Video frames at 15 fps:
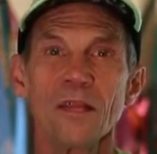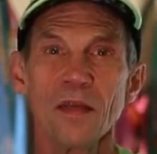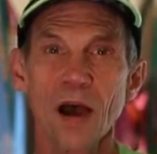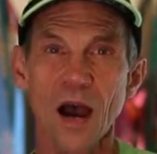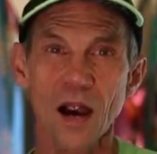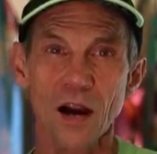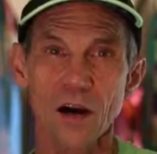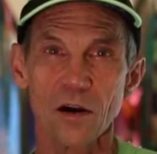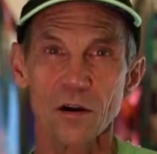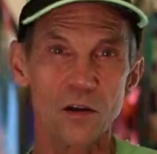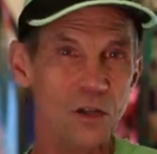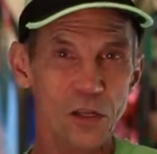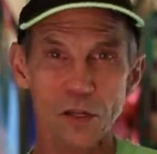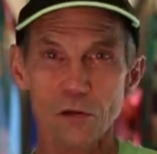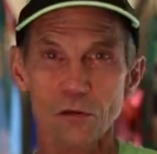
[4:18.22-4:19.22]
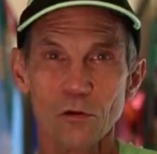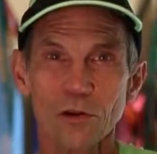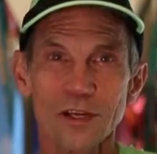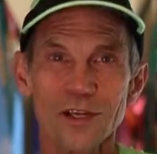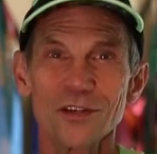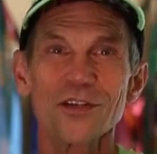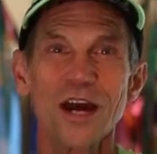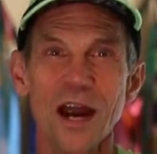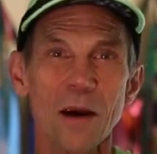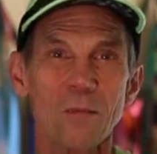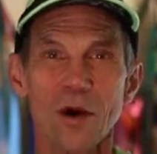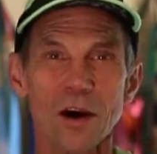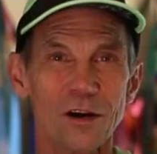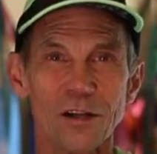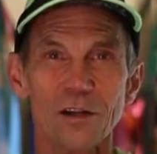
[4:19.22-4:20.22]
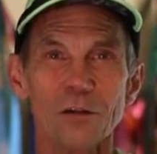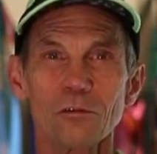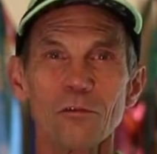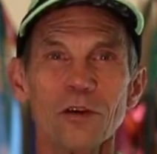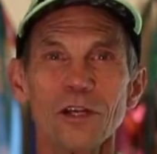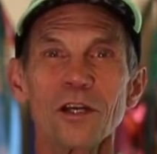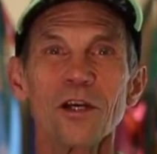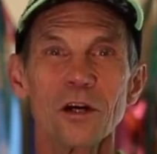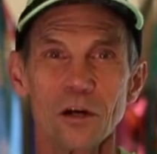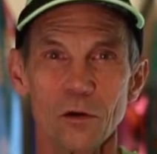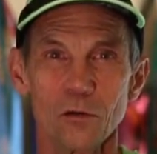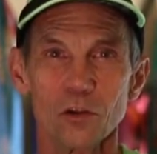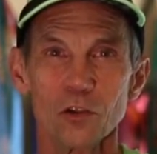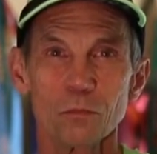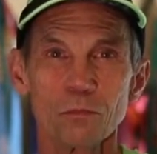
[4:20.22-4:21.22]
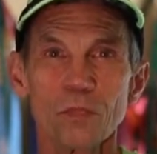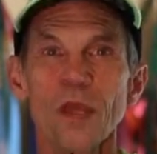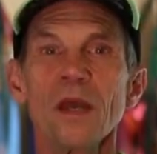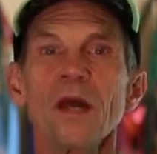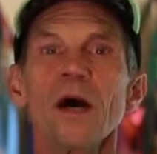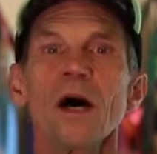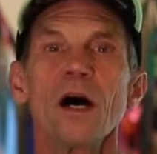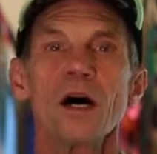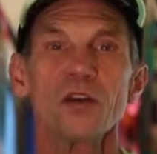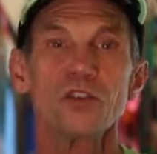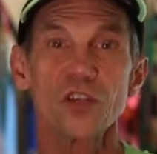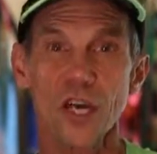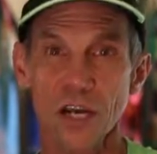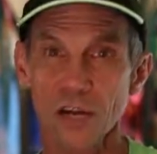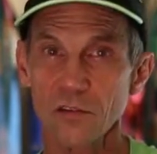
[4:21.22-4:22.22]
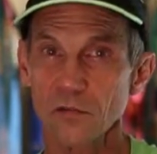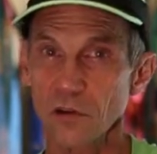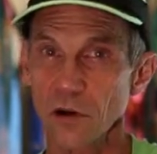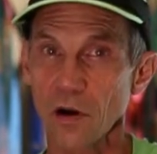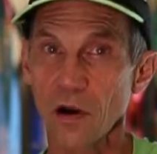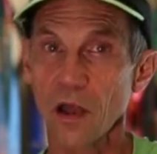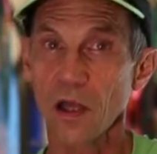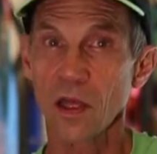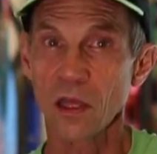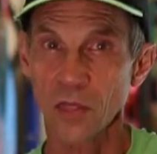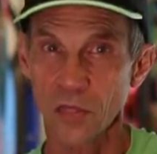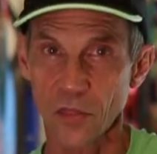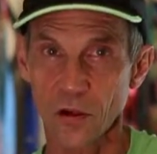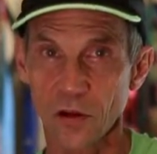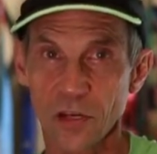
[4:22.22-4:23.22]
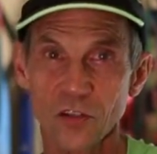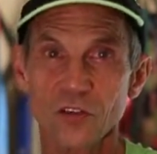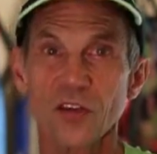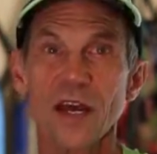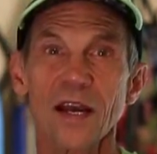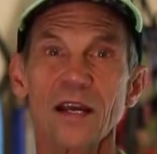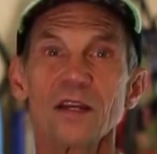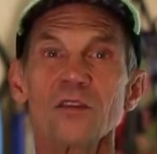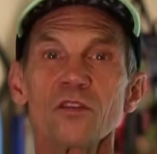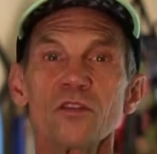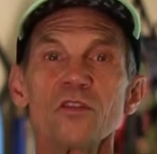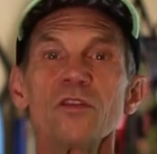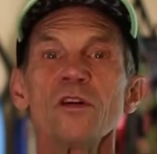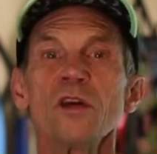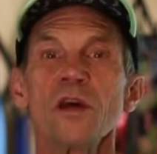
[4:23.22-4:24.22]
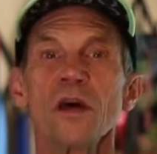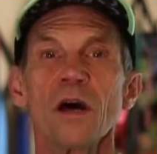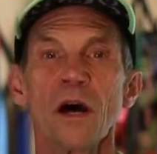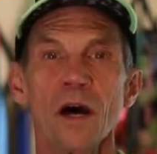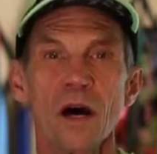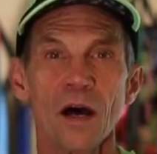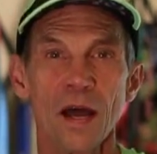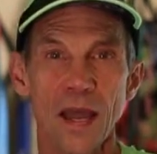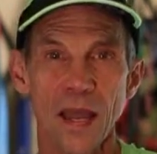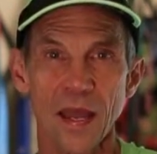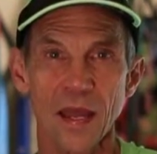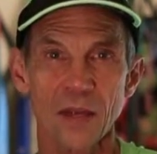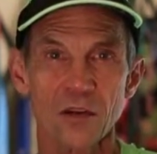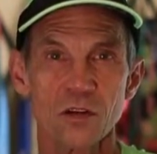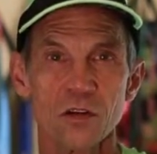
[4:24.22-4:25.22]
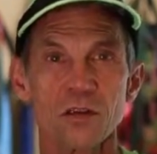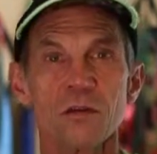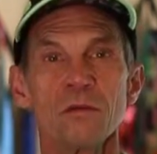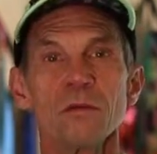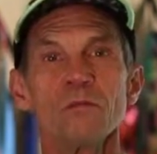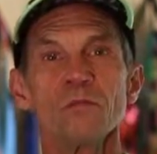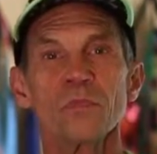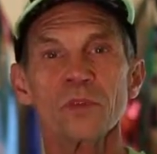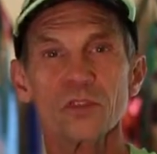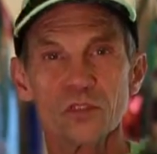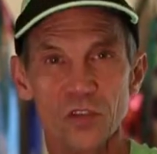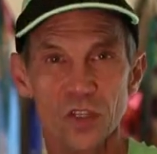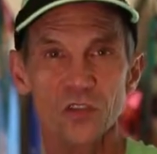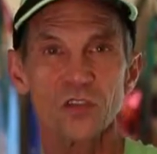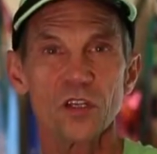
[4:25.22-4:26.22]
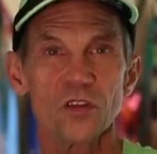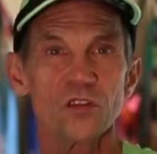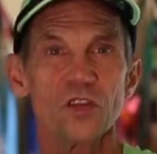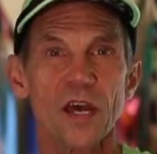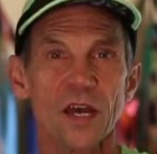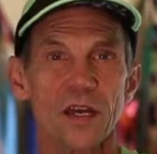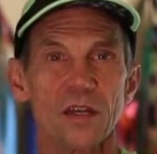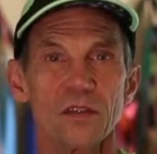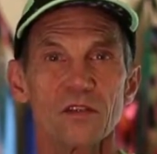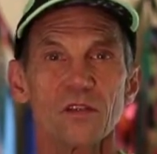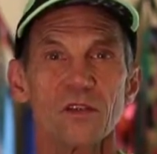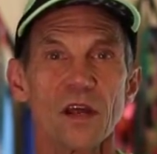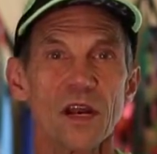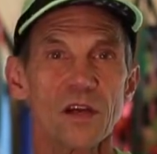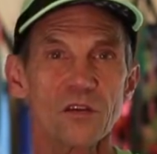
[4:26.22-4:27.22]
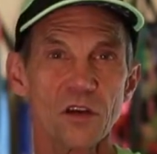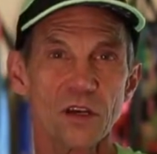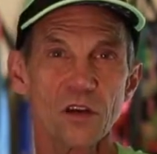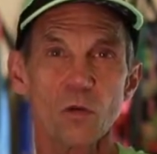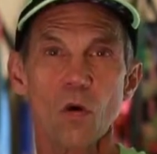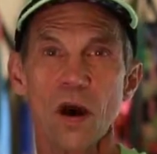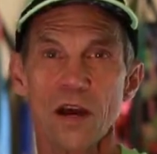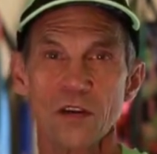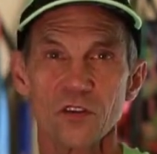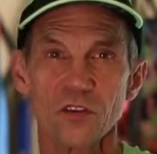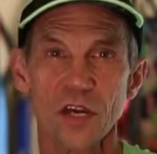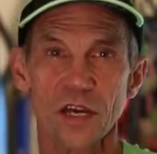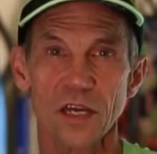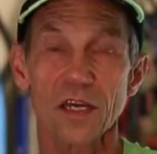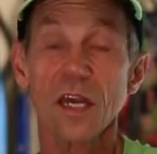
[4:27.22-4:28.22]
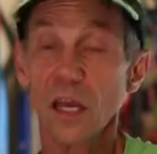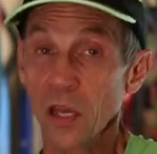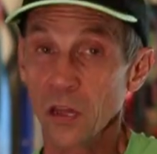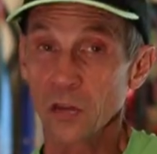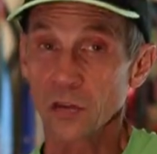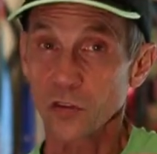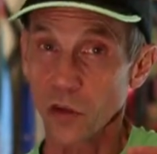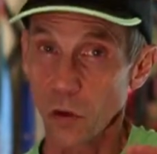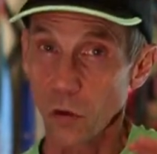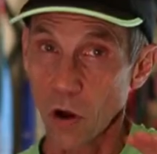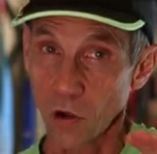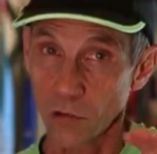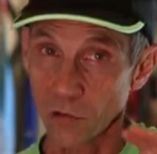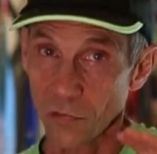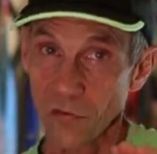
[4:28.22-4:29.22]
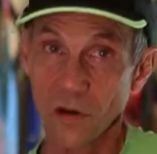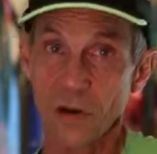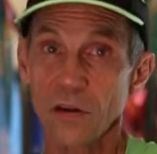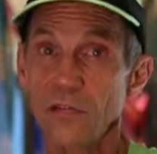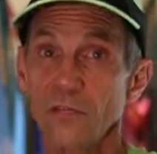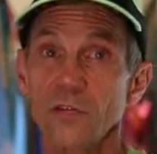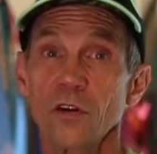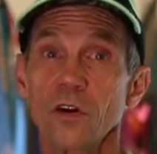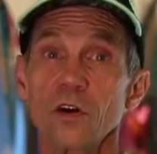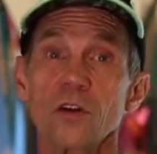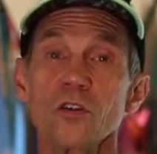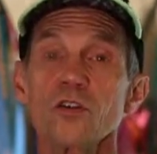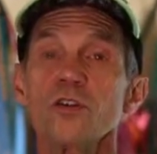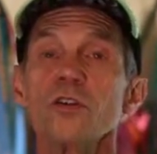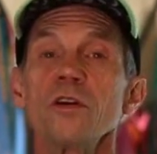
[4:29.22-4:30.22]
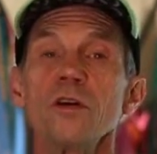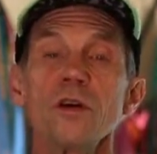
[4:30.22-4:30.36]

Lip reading: our little green timer, our little green coach. Set it for 30 seconds and 60 seconds, and I'll tell you why in a second. So on the very first